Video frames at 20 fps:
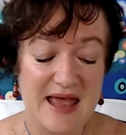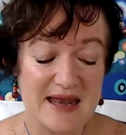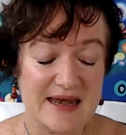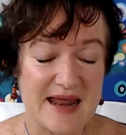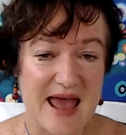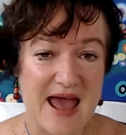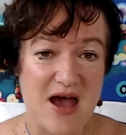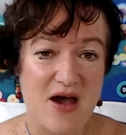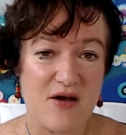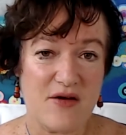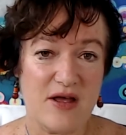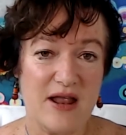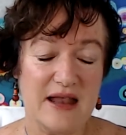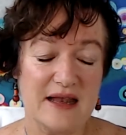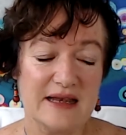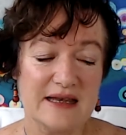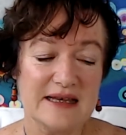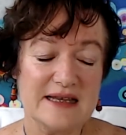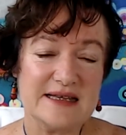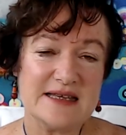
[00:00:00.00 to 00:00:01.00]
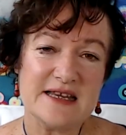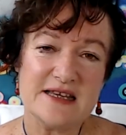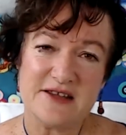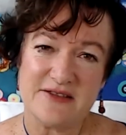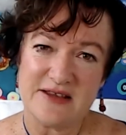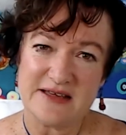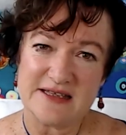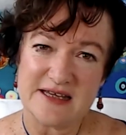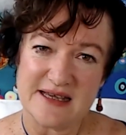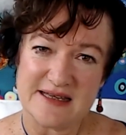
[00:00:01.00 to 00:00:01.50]
Now, listening to
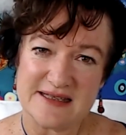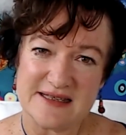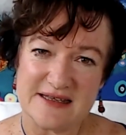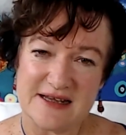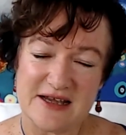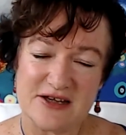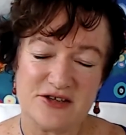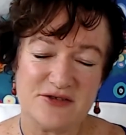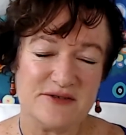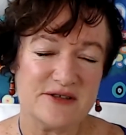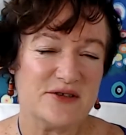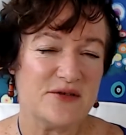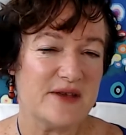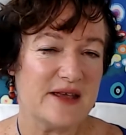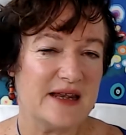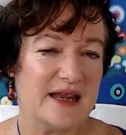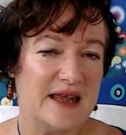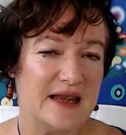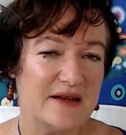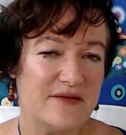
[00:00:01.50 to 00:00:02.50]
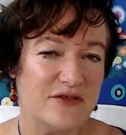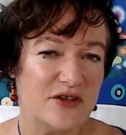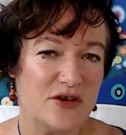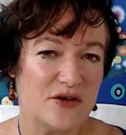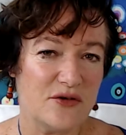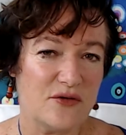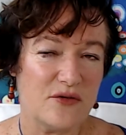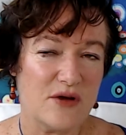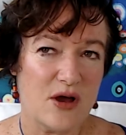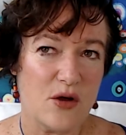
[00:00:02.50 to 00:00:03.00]
this yesterday, she was doing an
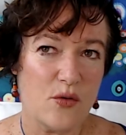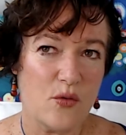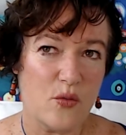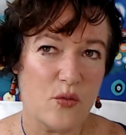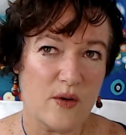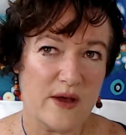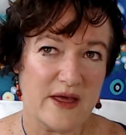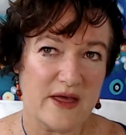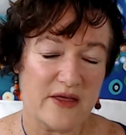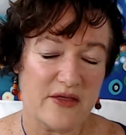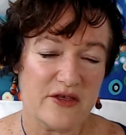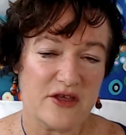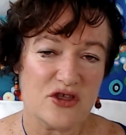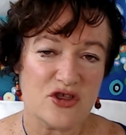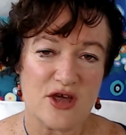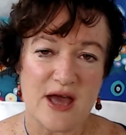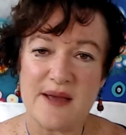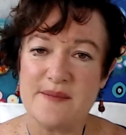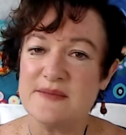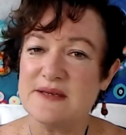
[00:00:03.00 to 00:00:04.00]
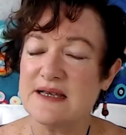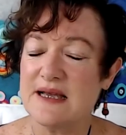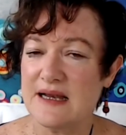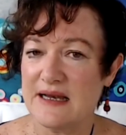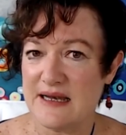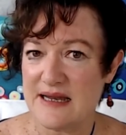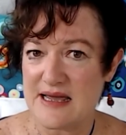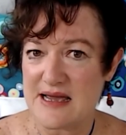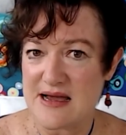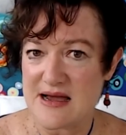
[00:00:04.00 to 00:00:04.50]
interview with James
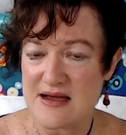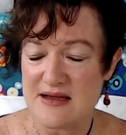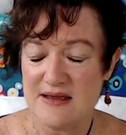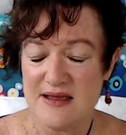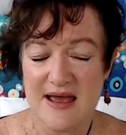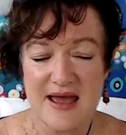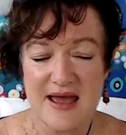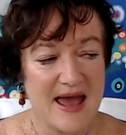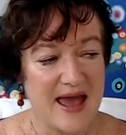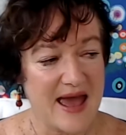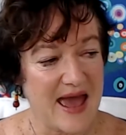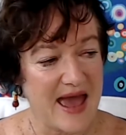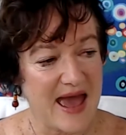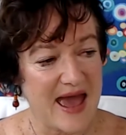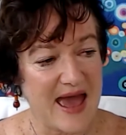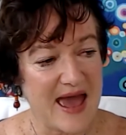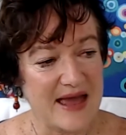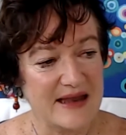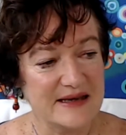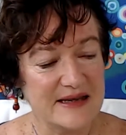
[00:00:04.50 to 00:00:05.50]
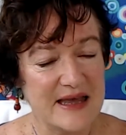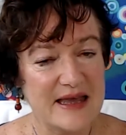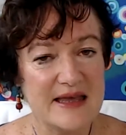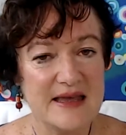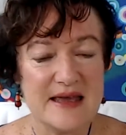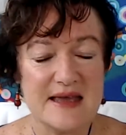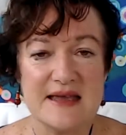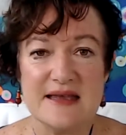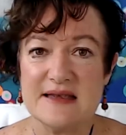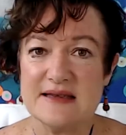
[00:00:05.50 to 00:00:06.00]
Clear. And he
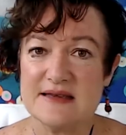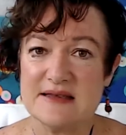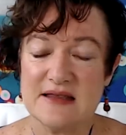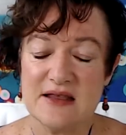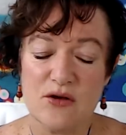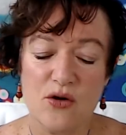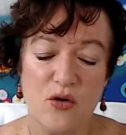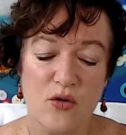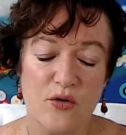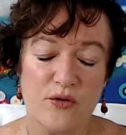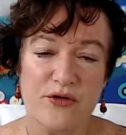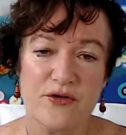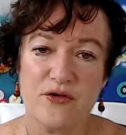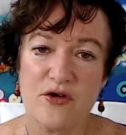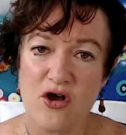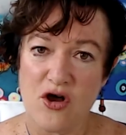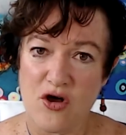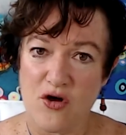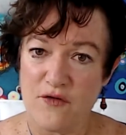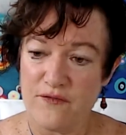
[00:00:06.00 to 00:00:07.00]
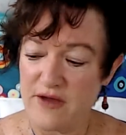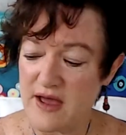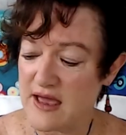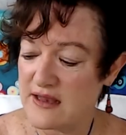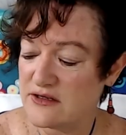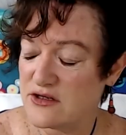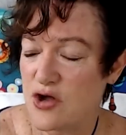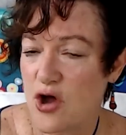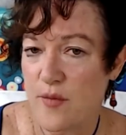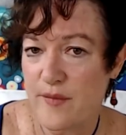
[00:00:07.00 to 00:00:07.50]
is the author of
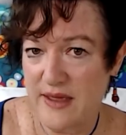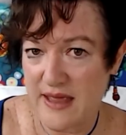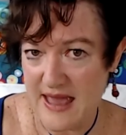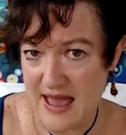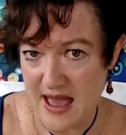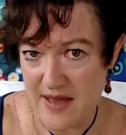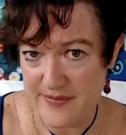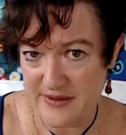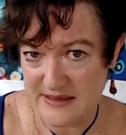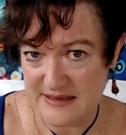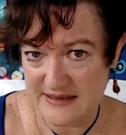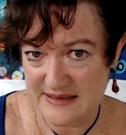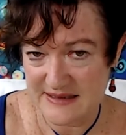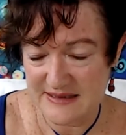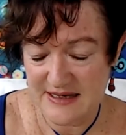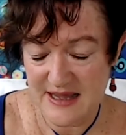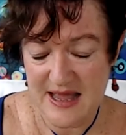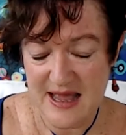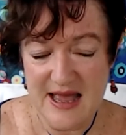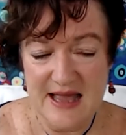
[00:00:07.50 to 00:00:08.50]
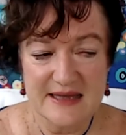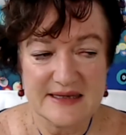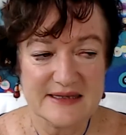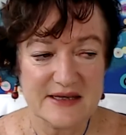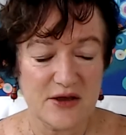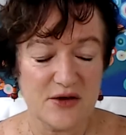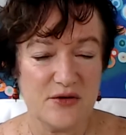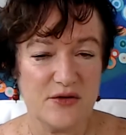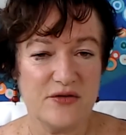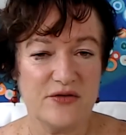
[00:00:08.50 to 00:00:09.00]
Atomic Habits.
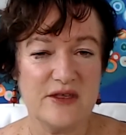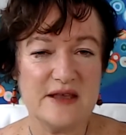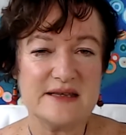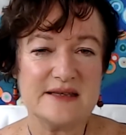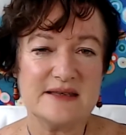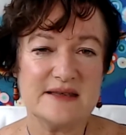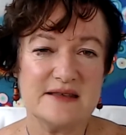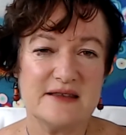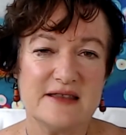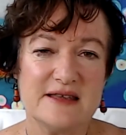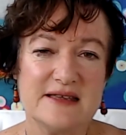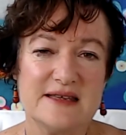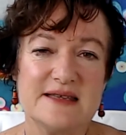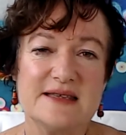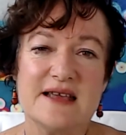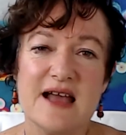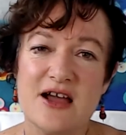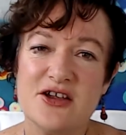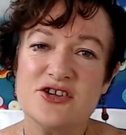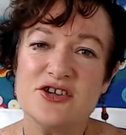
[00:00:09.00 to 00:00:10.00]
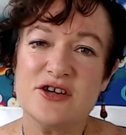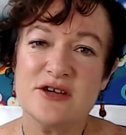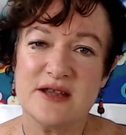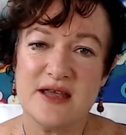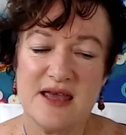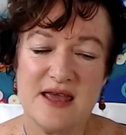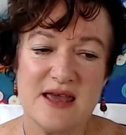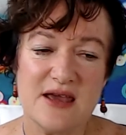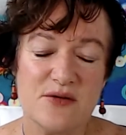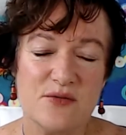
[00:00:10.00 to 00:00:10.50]
So the discussion
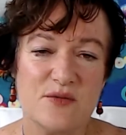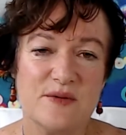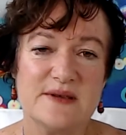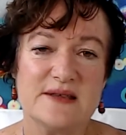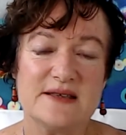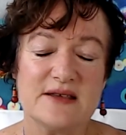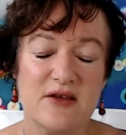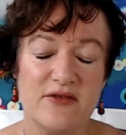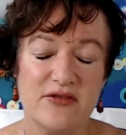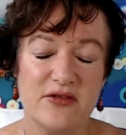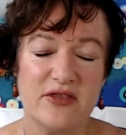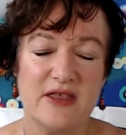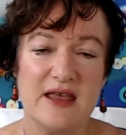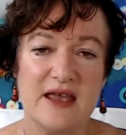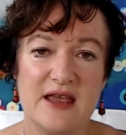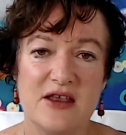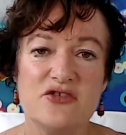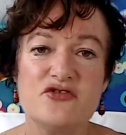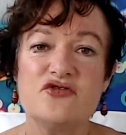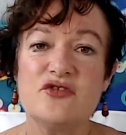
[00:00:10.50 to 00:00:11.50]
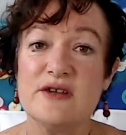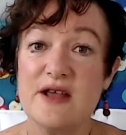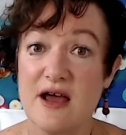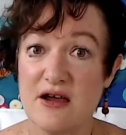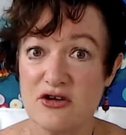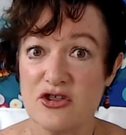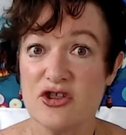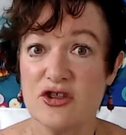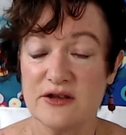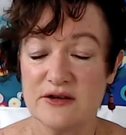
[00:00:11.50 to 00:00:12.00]
here was the
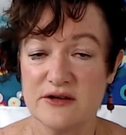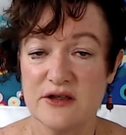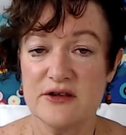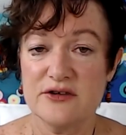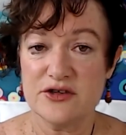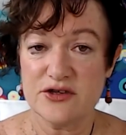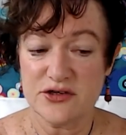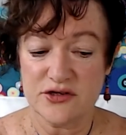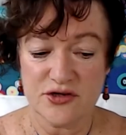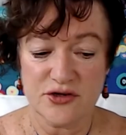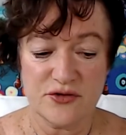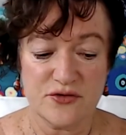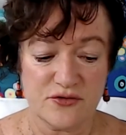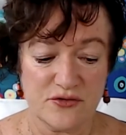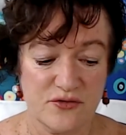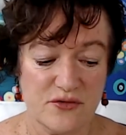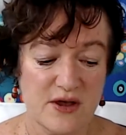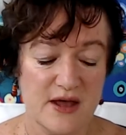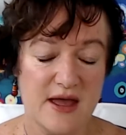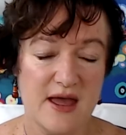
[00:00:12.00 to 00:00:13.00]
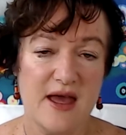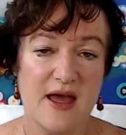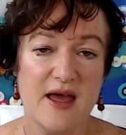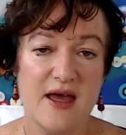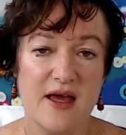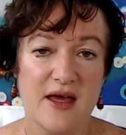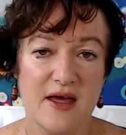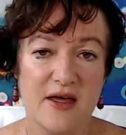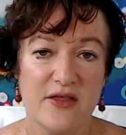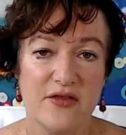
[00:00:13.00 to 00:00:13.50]
introduction to
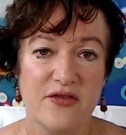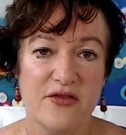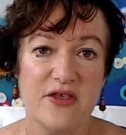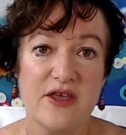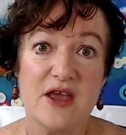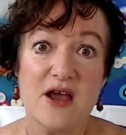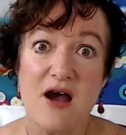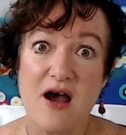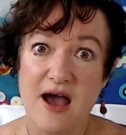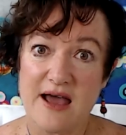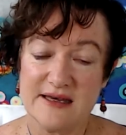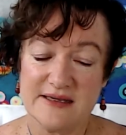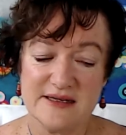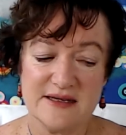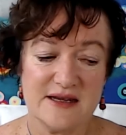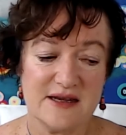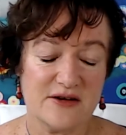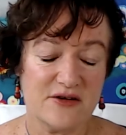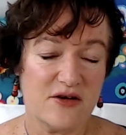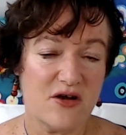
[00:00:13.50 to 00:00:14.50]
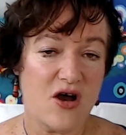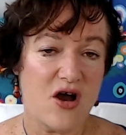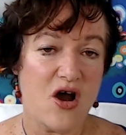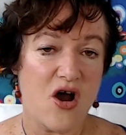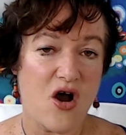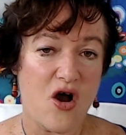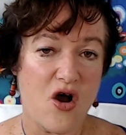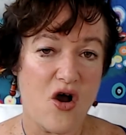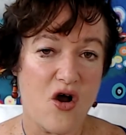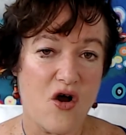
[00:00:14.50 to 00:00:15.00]
the idea
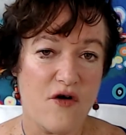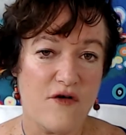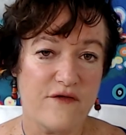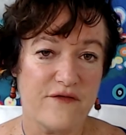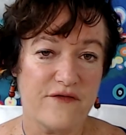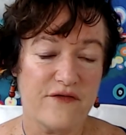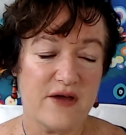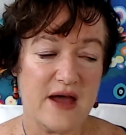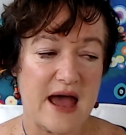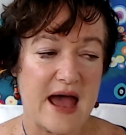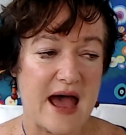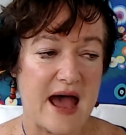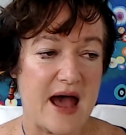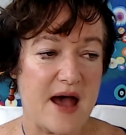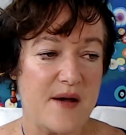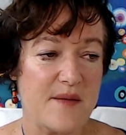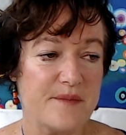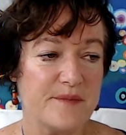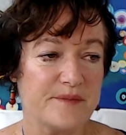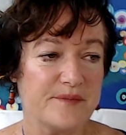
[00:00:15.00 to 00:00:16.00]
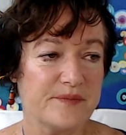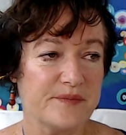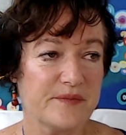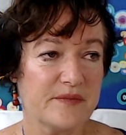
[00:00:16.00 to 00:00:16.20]
of, I'll